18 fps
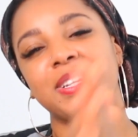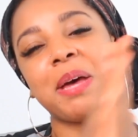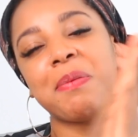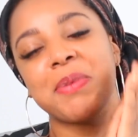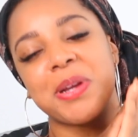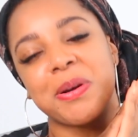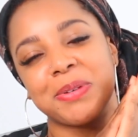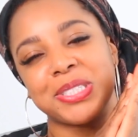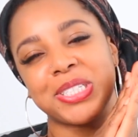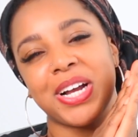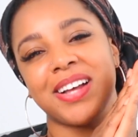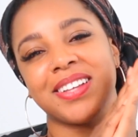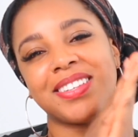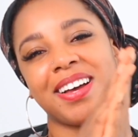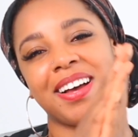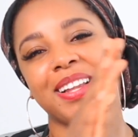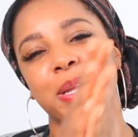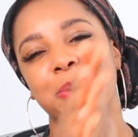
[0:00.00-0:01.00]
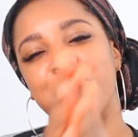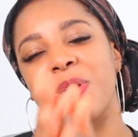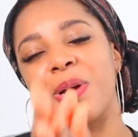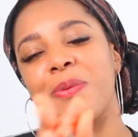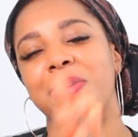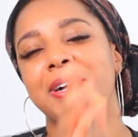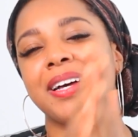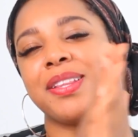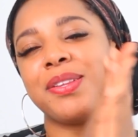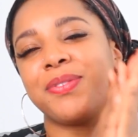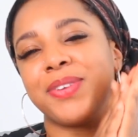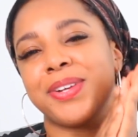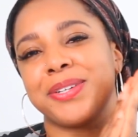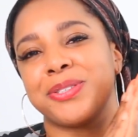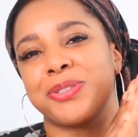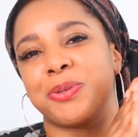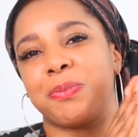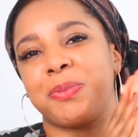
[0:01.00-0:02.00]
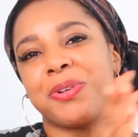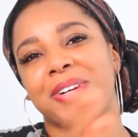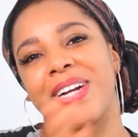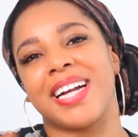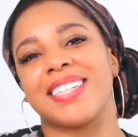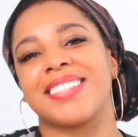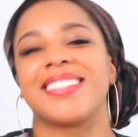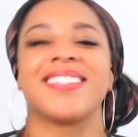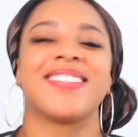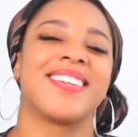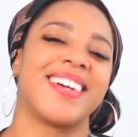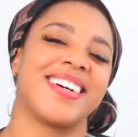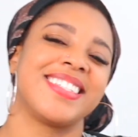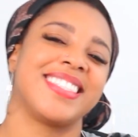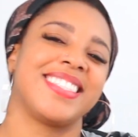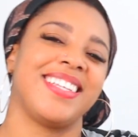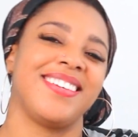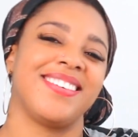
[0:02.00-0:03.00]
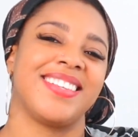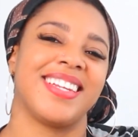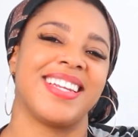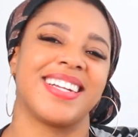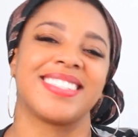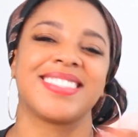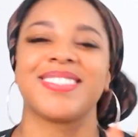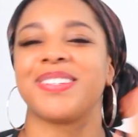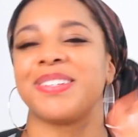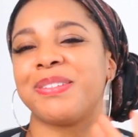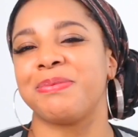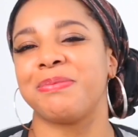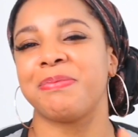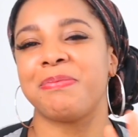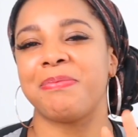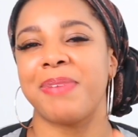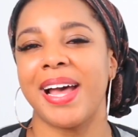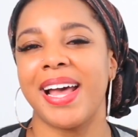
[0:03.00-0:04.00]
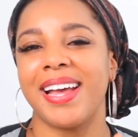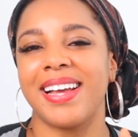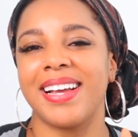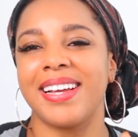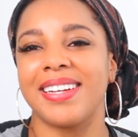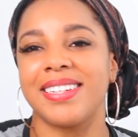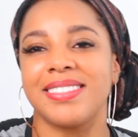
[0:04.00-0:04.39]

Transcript: Let me know what y'all thought. Let me know what other videos you want me to react to, and I'll see you in the next one. Bye.